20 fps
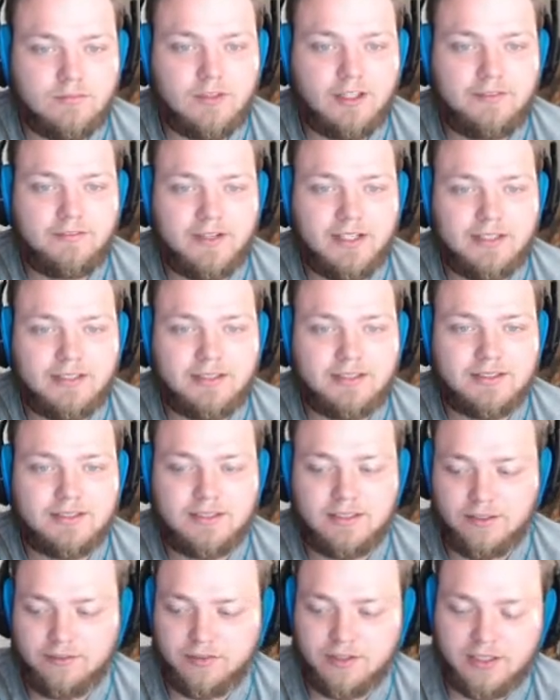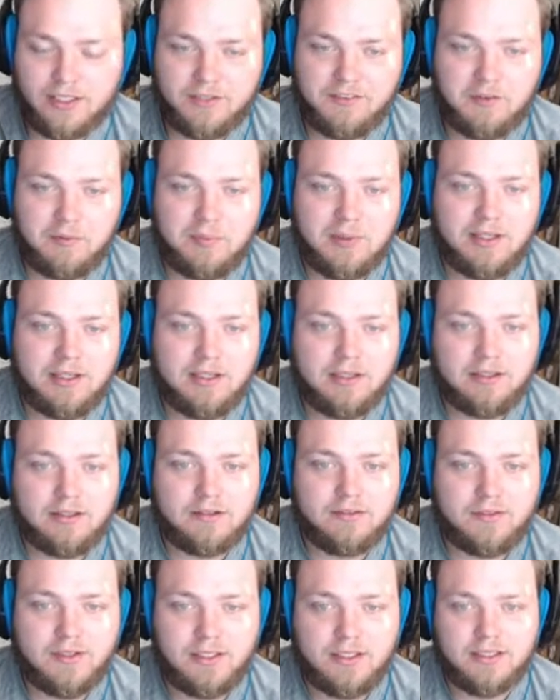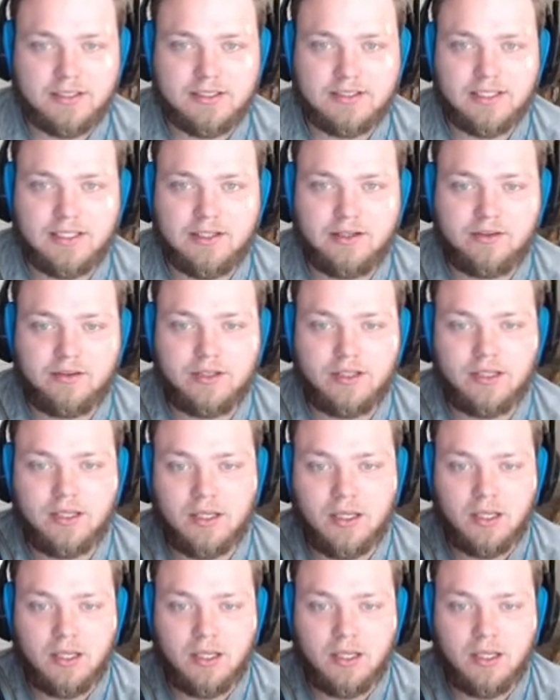Vance is definitely gonna have a big year if he can stay healthy.